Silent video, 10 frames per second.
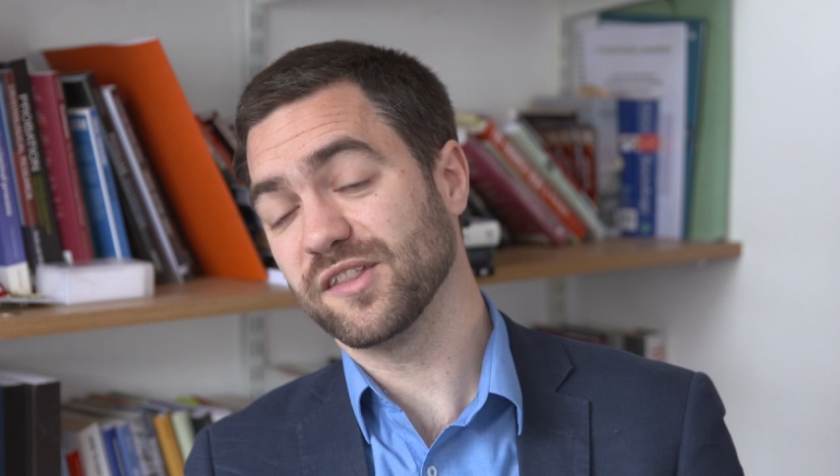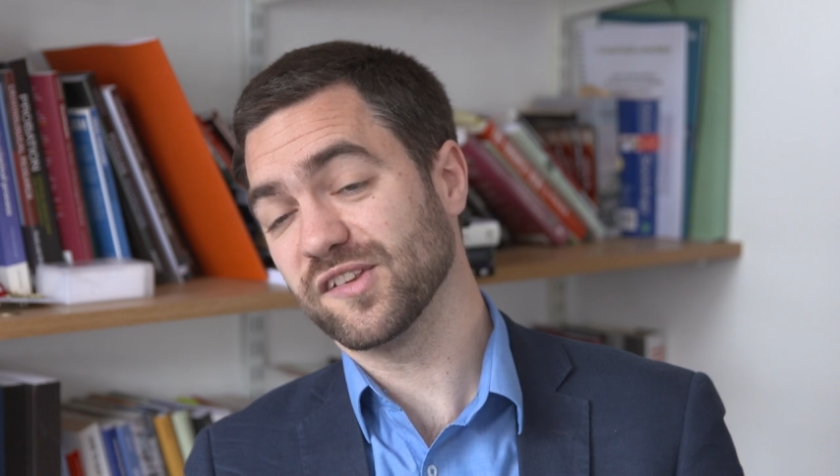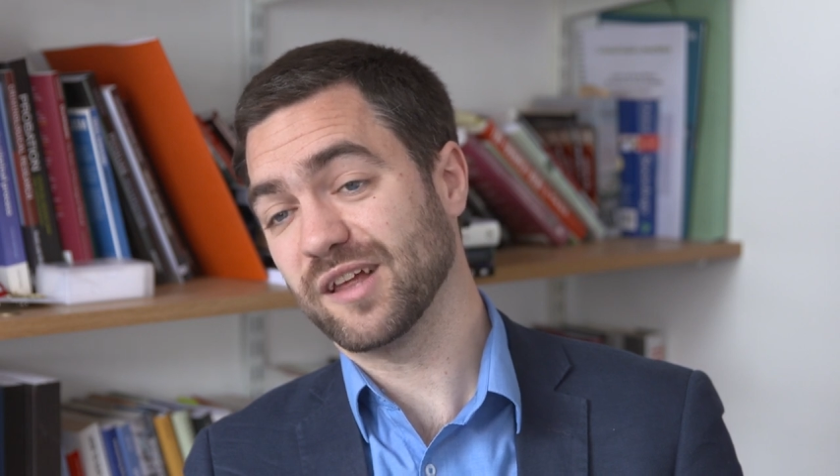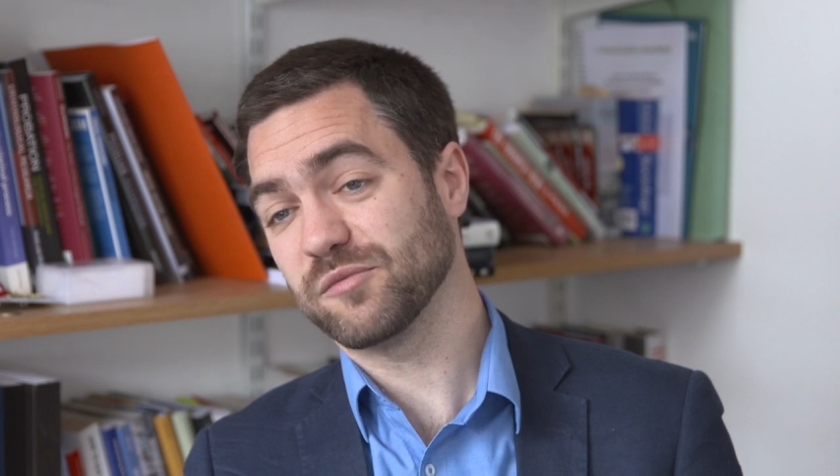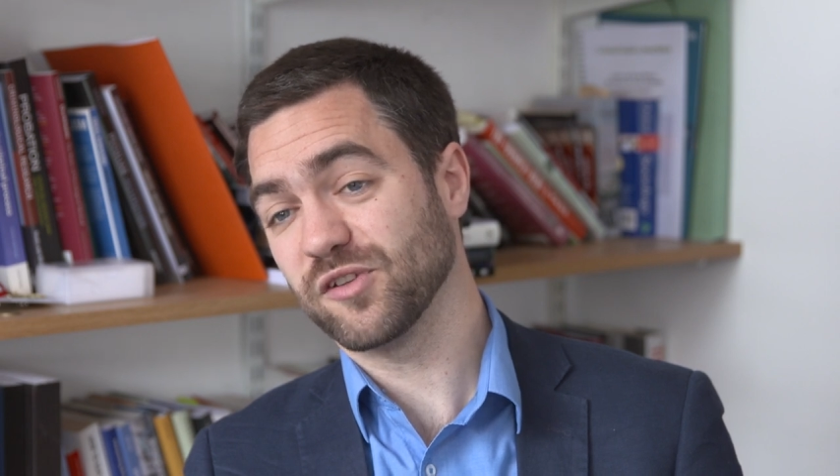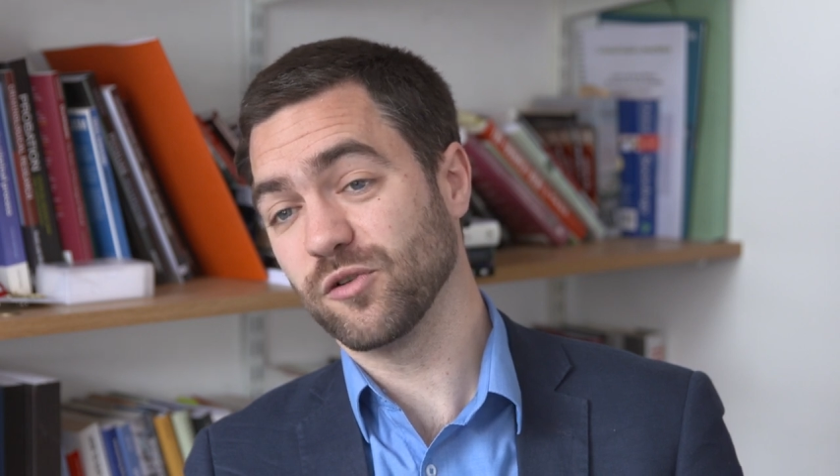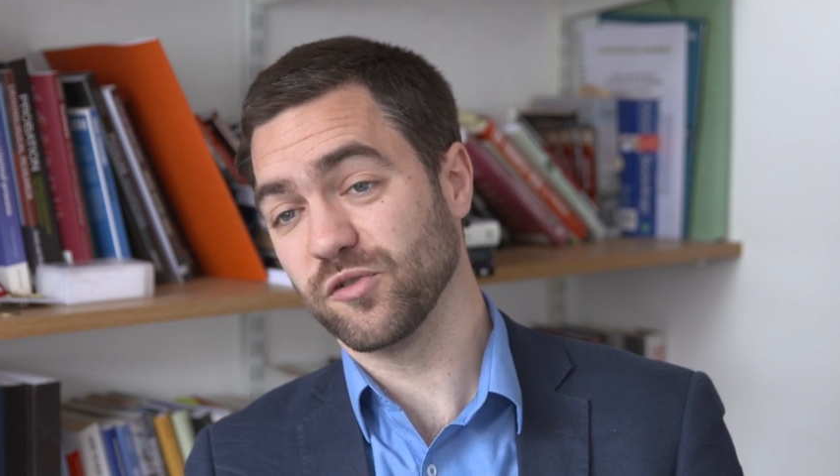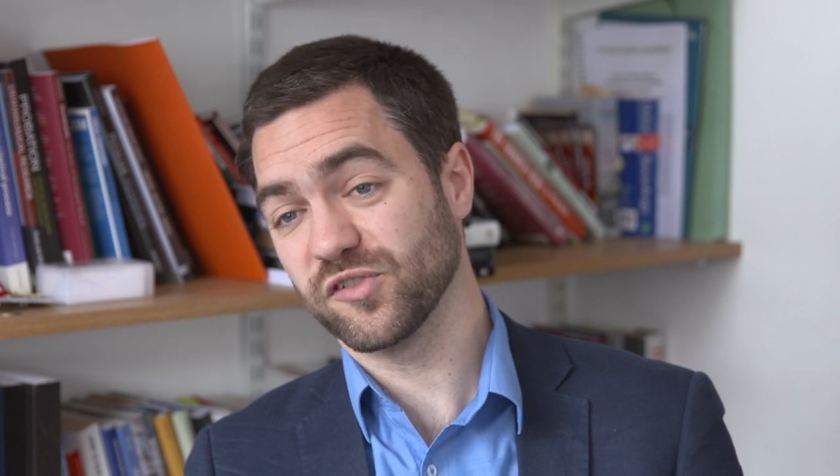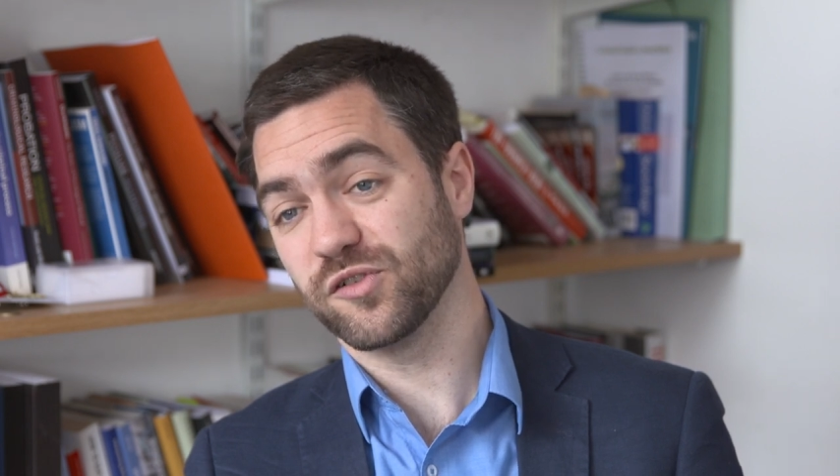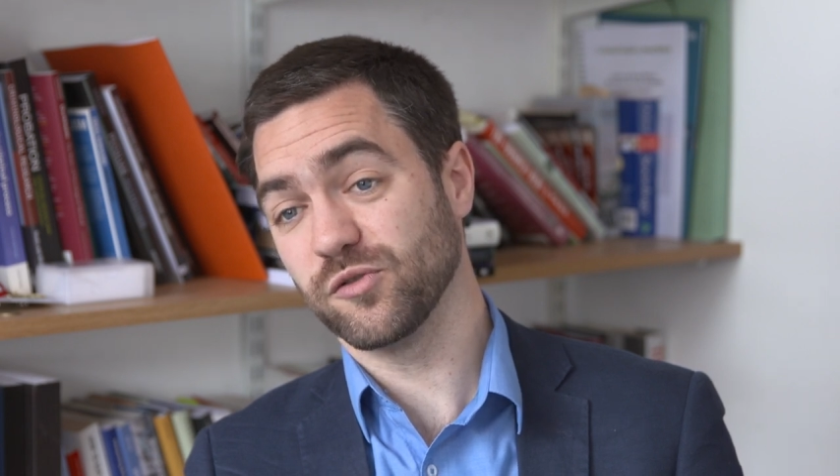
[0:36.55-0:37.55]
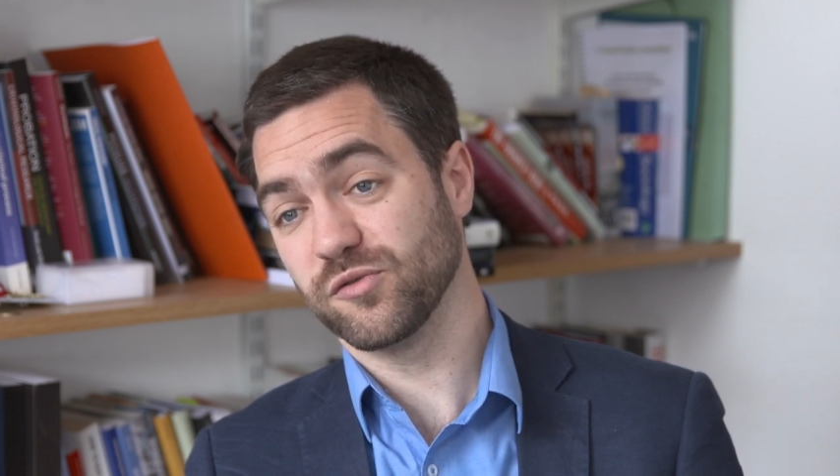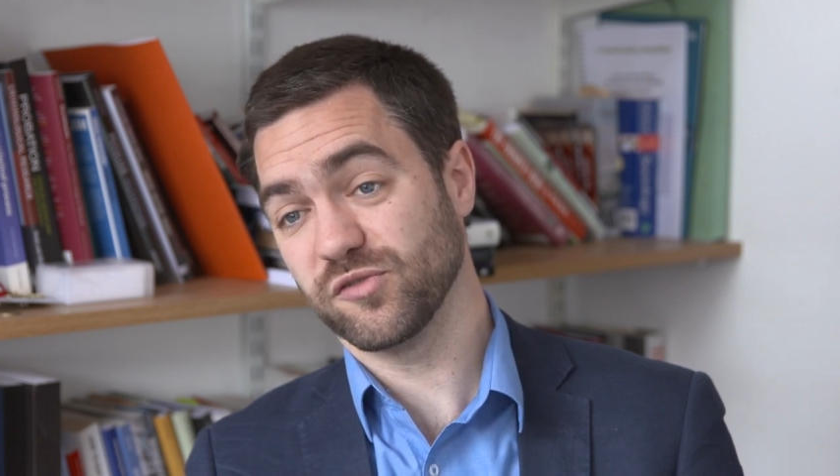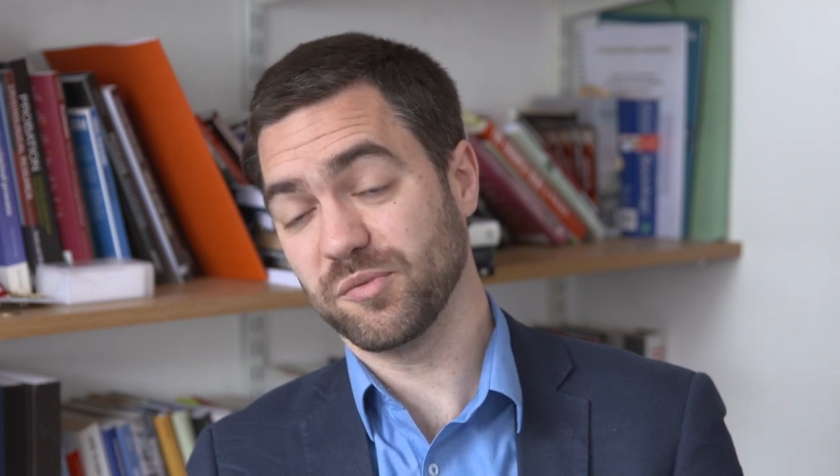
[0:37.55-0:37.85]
and Southampton Law School